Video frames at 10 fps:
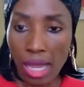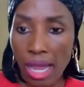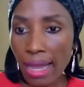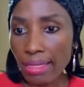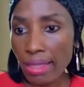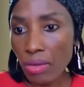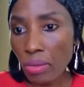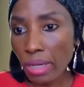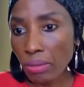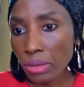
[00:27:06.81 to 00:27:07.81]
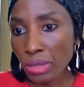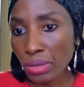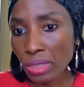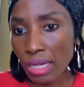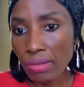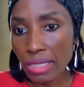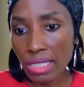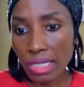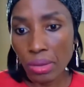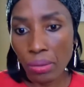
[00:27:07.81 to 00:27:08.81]
I think what I will do now is
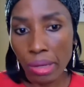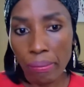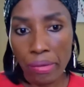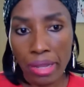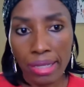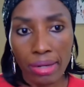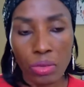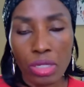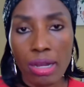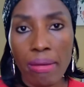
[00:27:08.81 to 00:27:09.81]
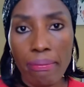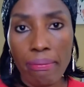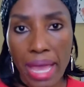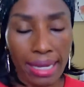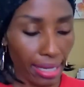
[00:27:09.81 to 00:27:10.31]
take a quick break and we'll come back.